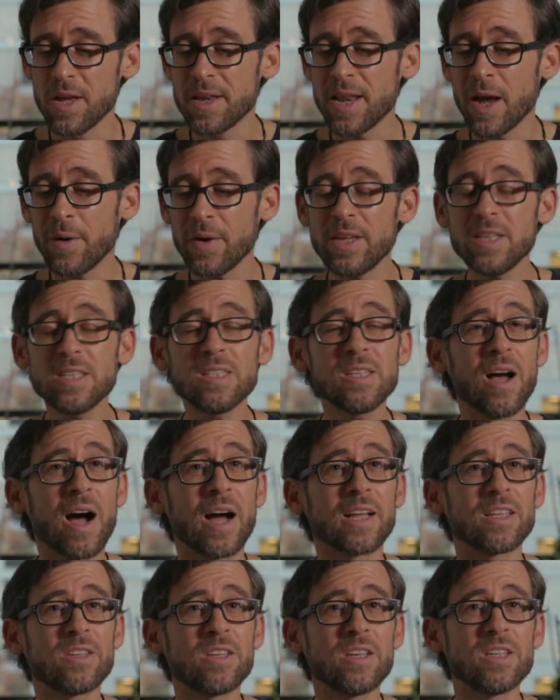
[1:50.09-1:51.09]
Now
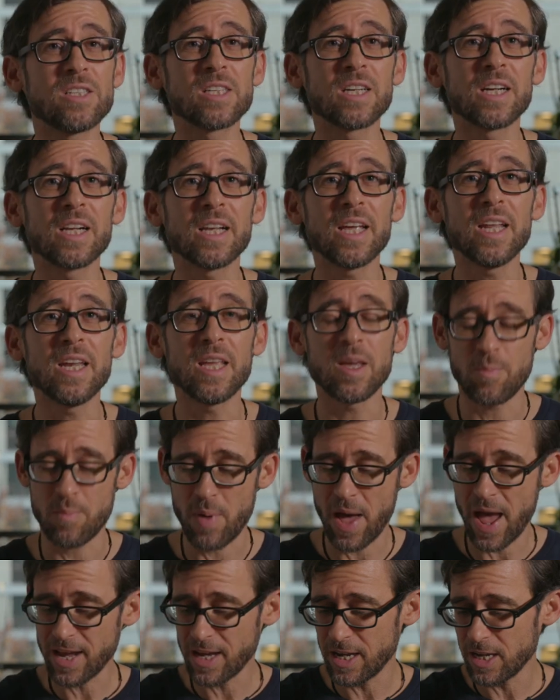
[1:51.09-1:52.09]
inside this cleaning
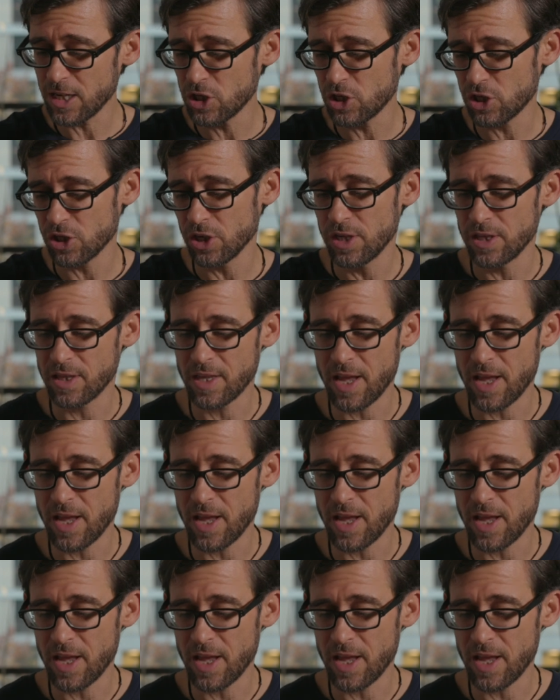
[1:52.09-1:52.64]
package,